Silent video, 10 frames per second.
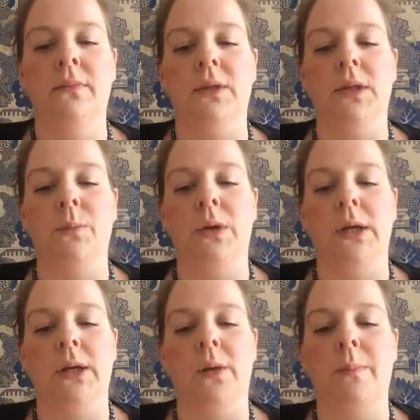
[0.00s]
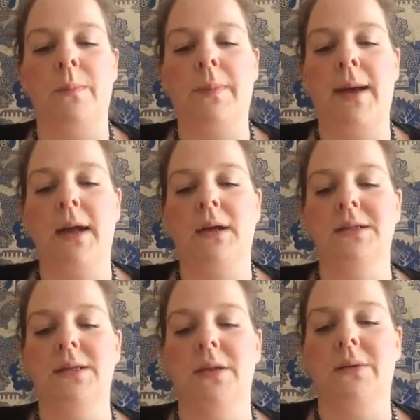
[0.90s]
And we're going to go back to
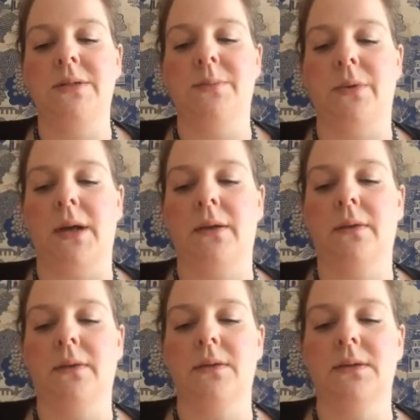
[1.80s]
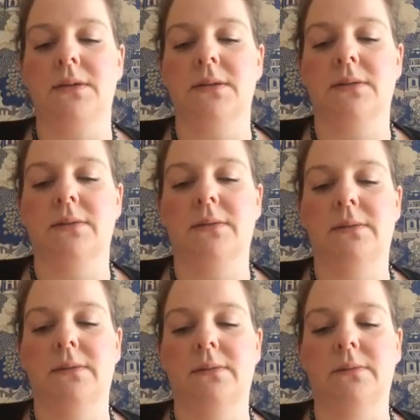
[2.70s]
those breaths.
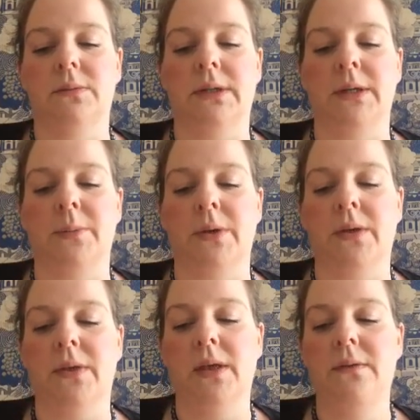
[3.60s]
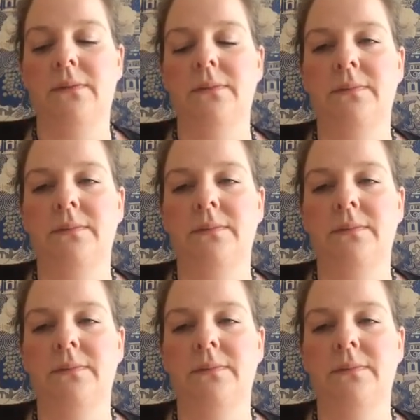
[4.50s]
I'm going to breathe in,